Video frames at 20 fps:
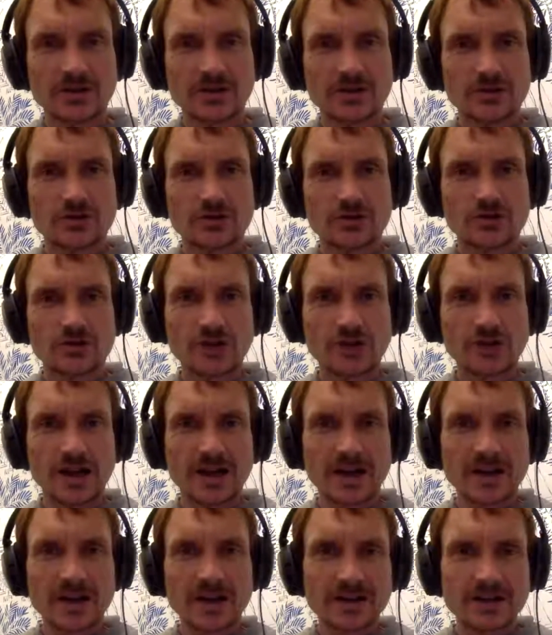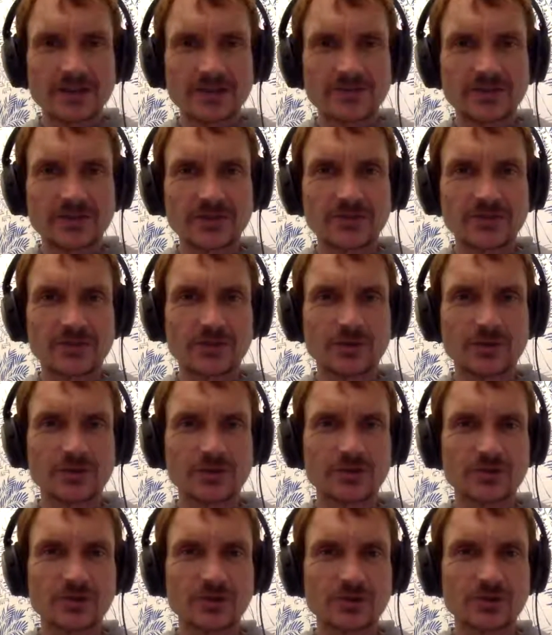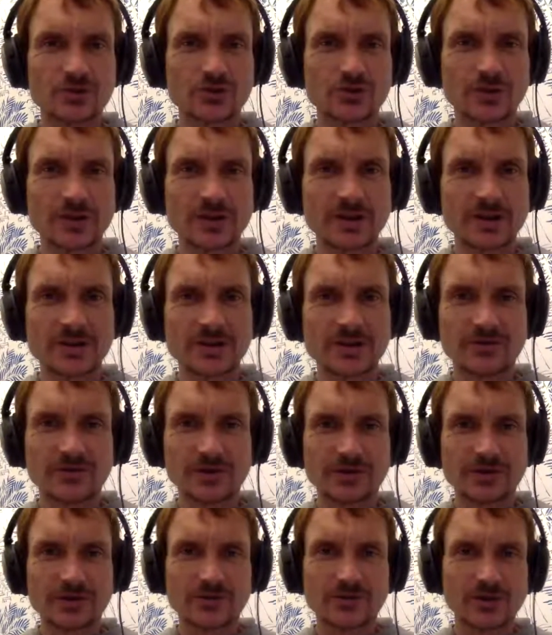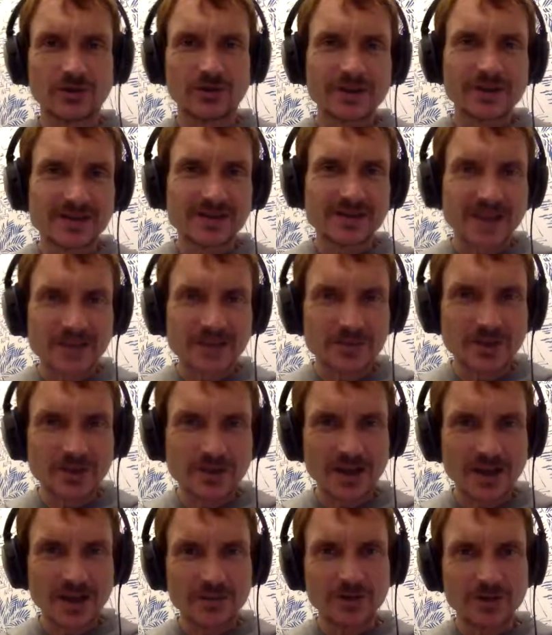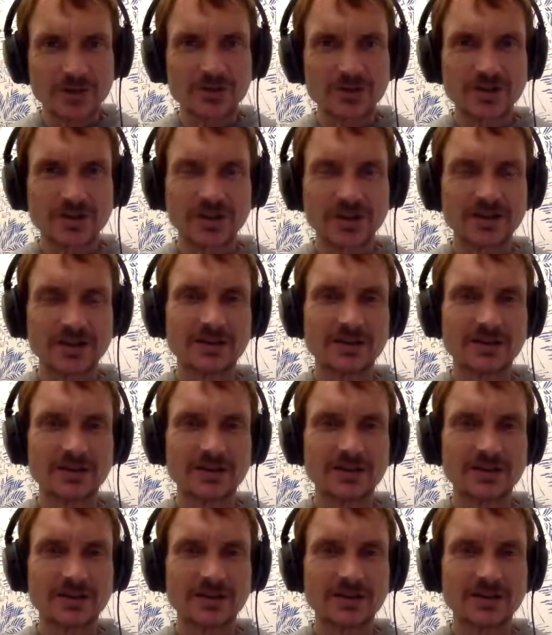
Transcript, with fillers: July 1944 to October 1944. At the same time, he was getting.